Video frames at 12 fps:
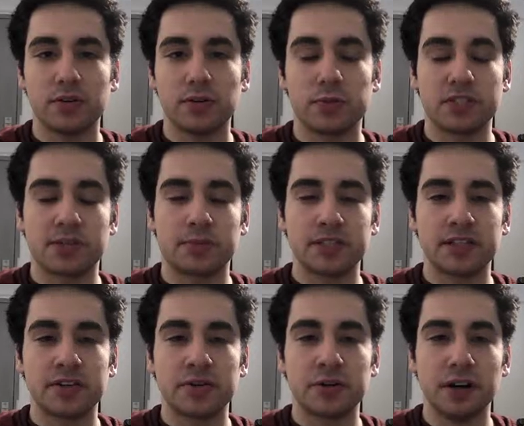When someone's at the
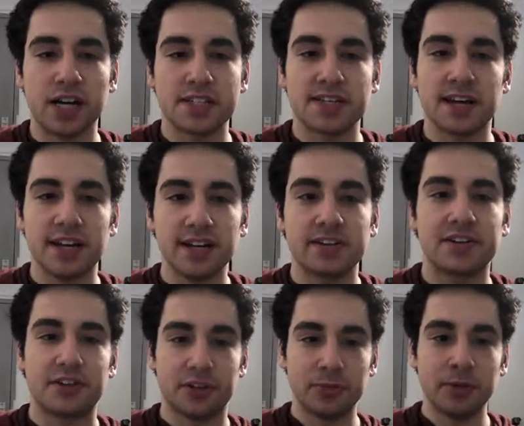door, I say,
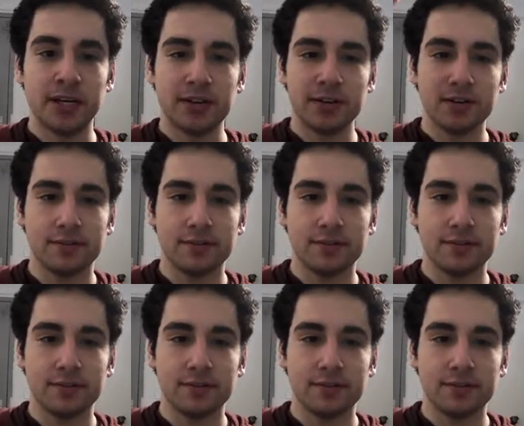cumin.